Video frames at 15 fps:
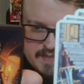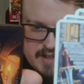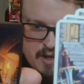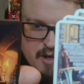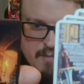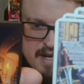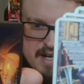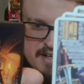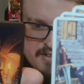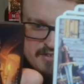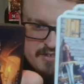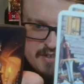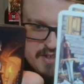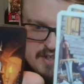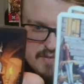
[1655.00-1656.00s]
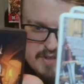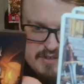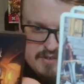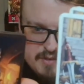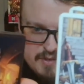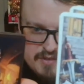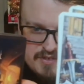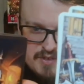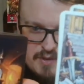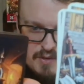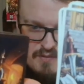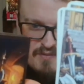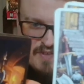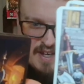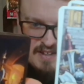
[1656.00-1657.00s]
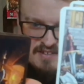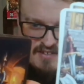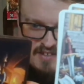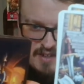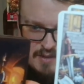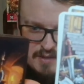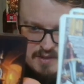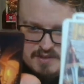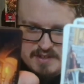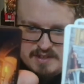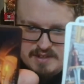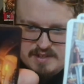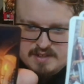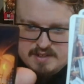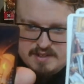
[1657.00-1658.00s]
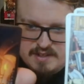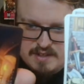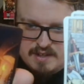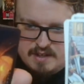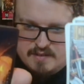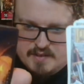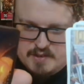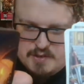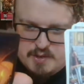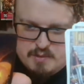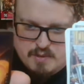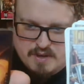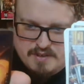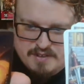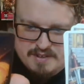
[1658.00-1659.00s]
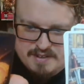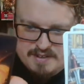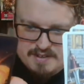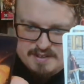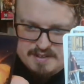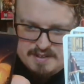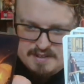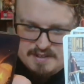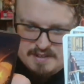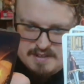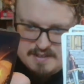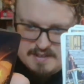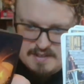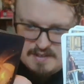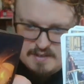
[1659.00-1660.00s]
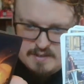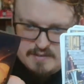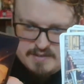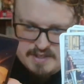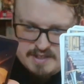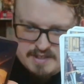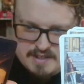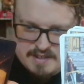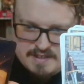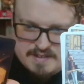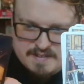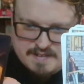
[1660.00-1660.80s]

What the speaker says: homage to the original skull face shield on the new one over here.